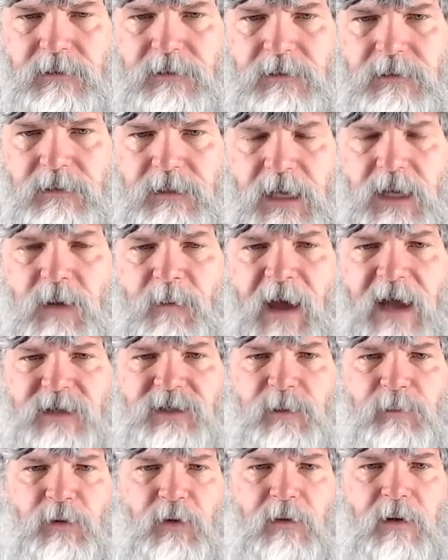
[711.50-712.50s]
Can you
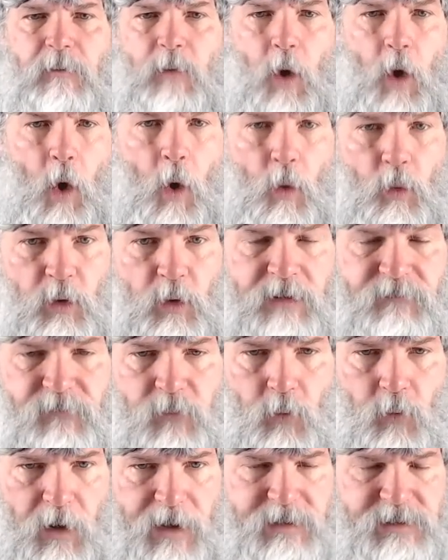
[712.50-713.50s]
imagine a program only for
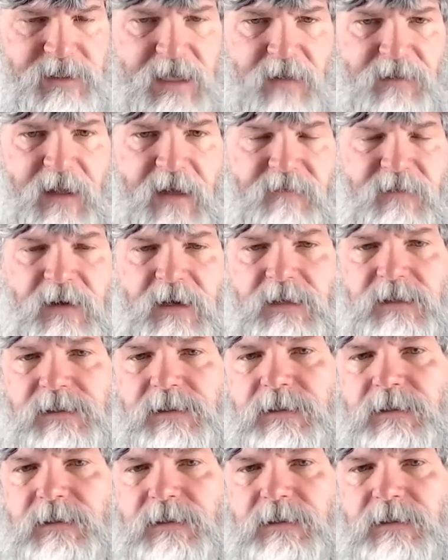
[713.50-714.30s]
white South Africans?